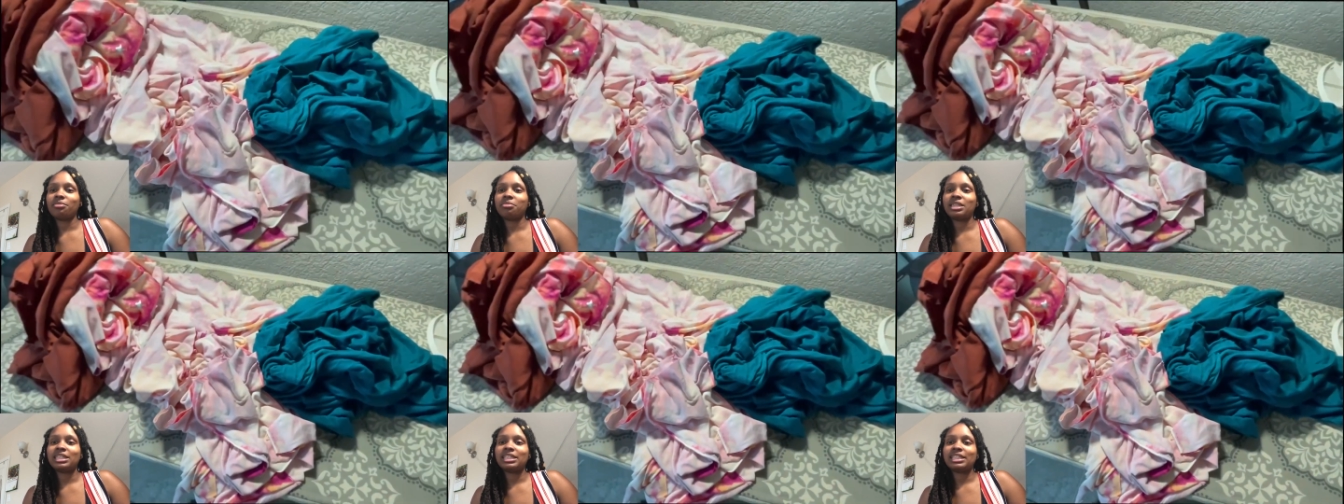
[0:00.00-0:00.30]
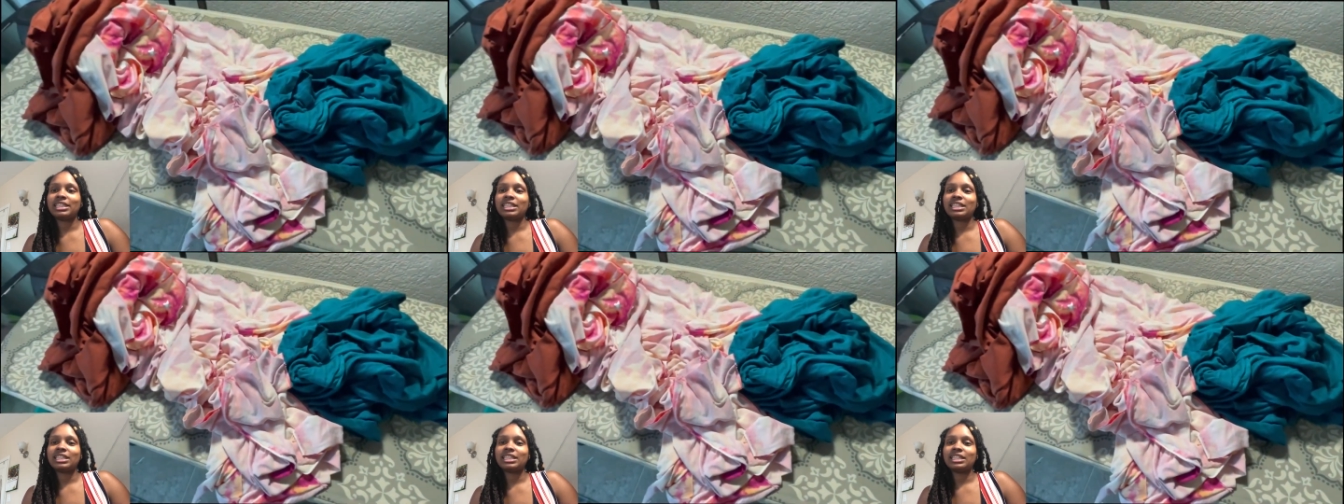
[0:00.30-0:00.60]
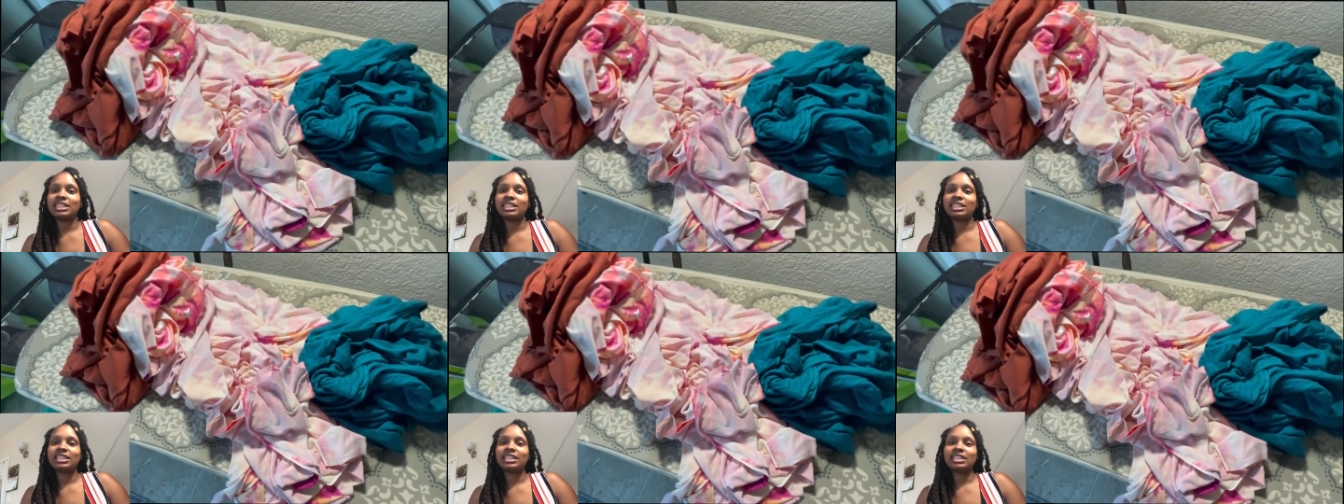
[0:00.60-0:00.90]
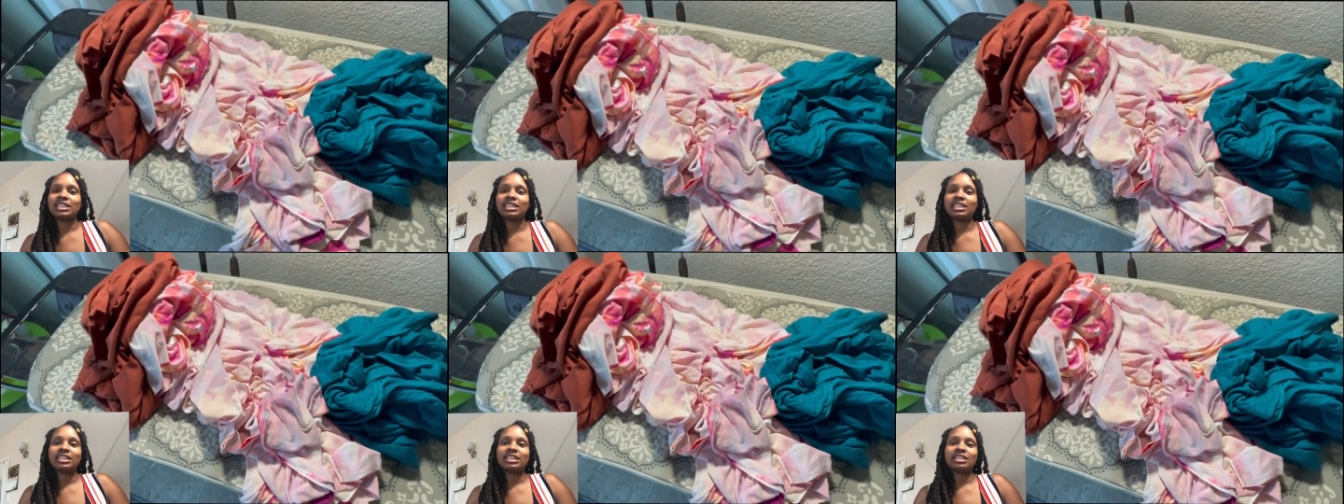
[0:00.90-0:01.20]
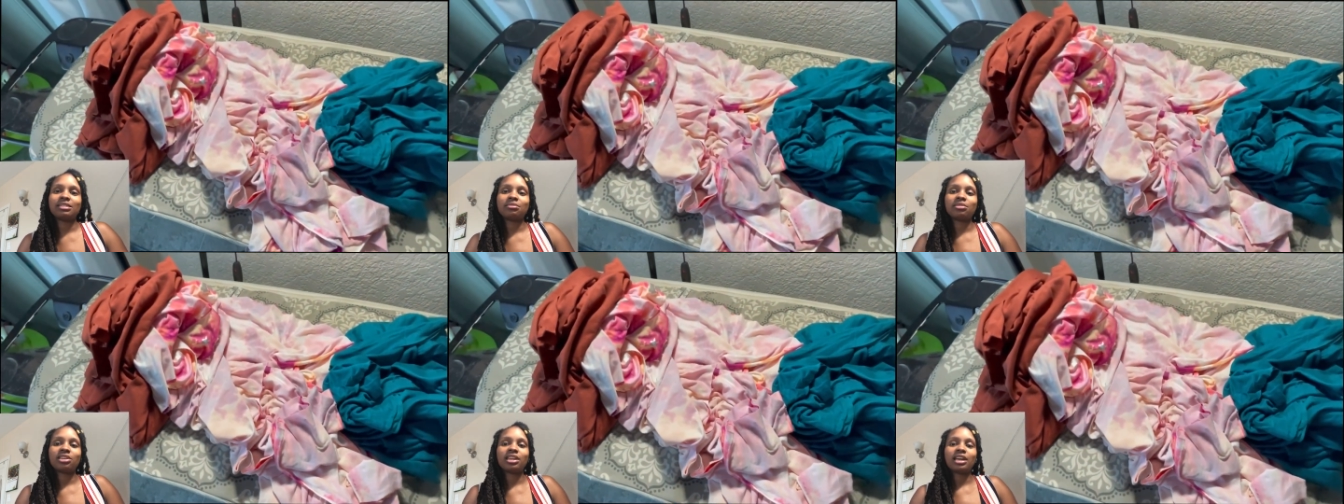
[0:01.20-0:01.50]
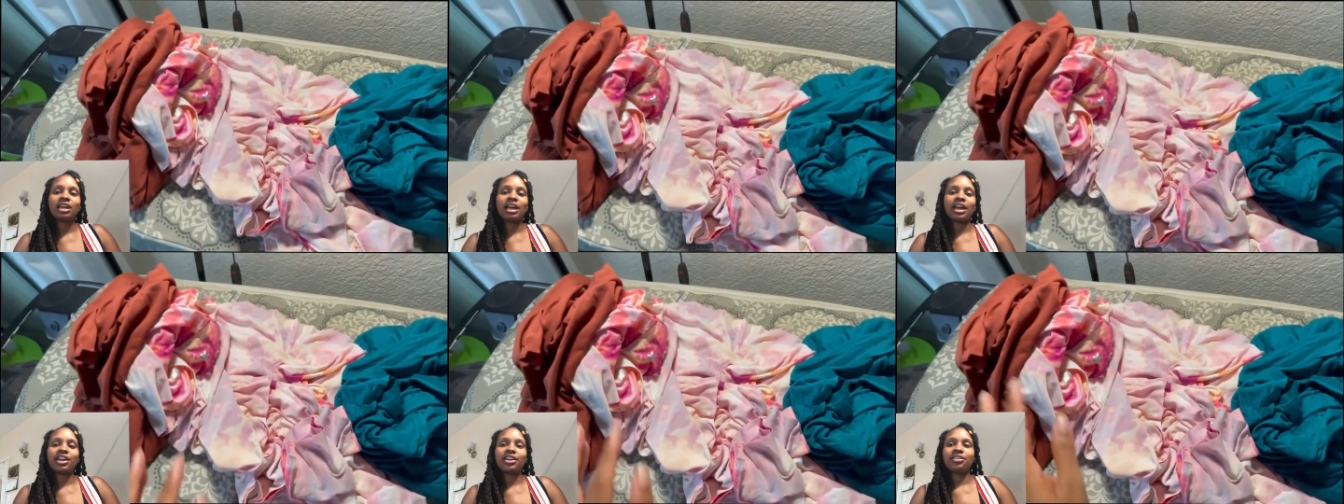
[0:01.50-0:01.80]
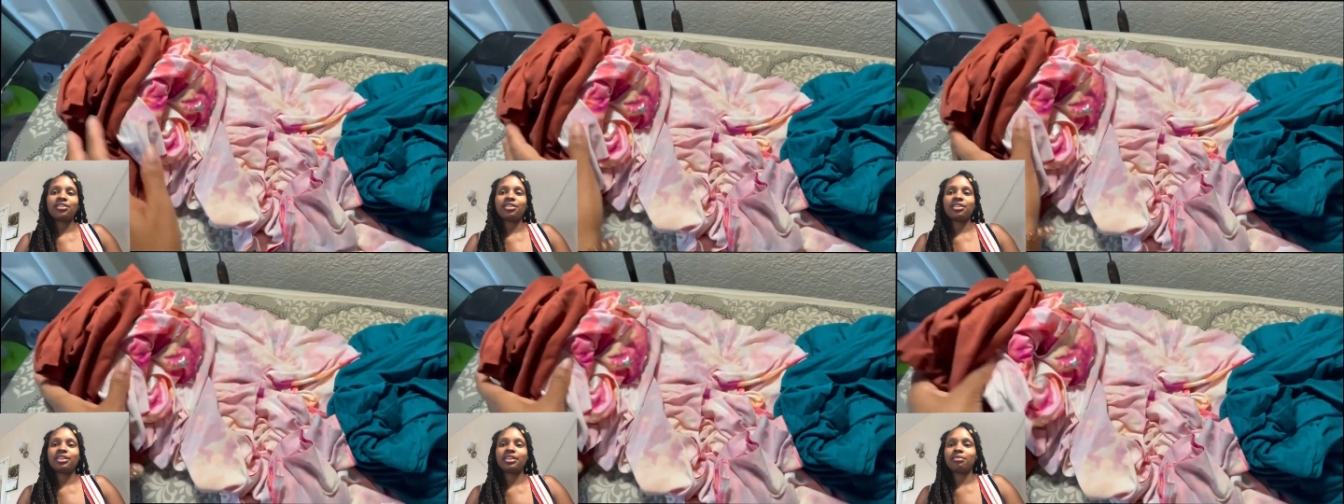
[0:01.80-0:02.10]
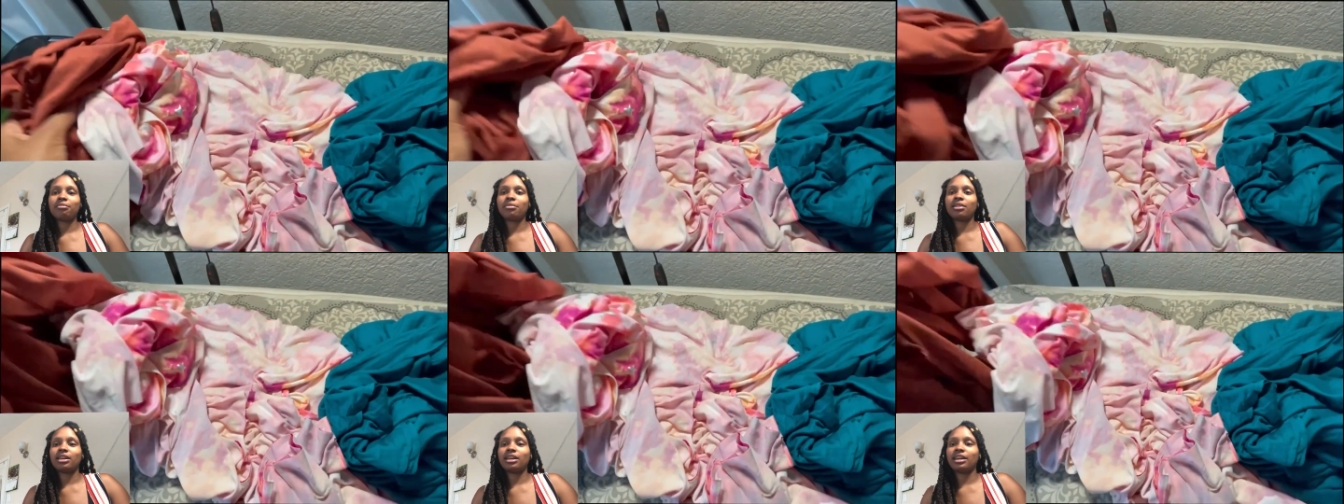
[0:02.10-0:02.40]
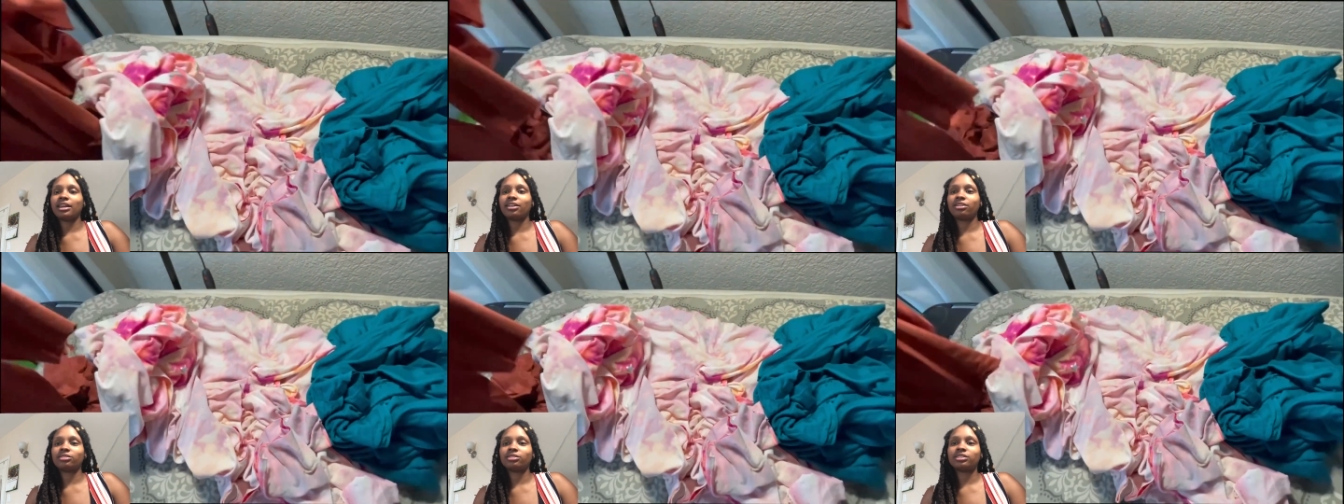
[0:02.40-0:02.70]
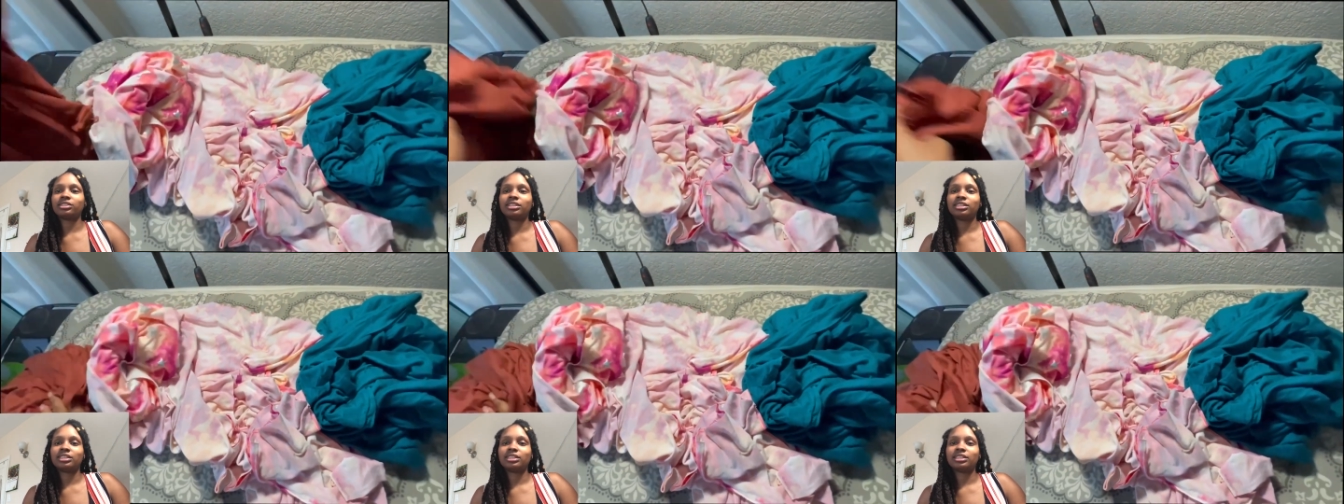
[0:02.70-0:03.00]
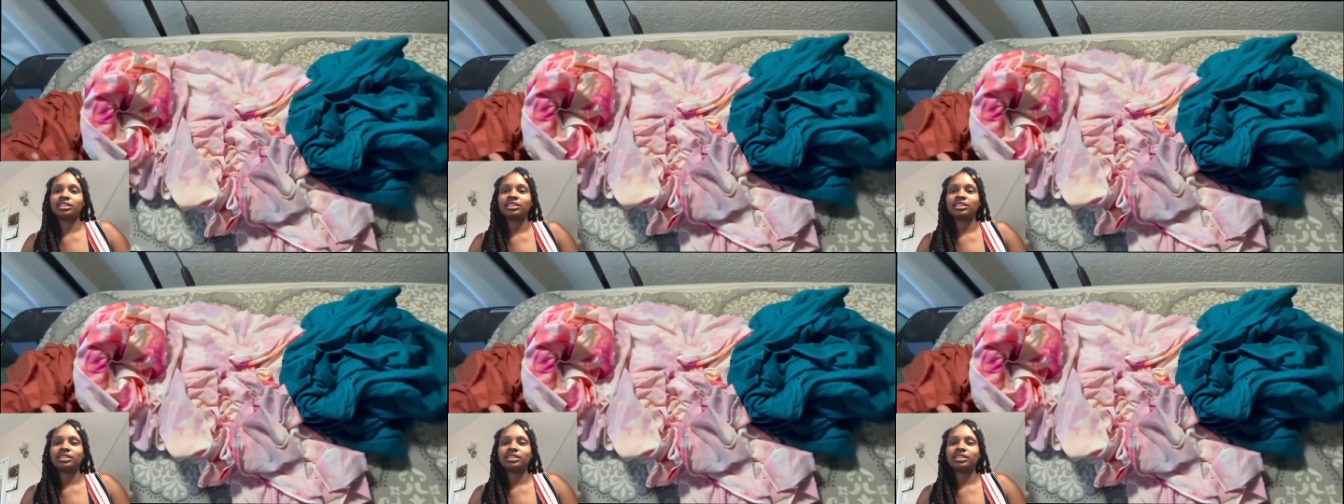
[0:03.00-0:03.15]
pieces. I'm gonna iron them out.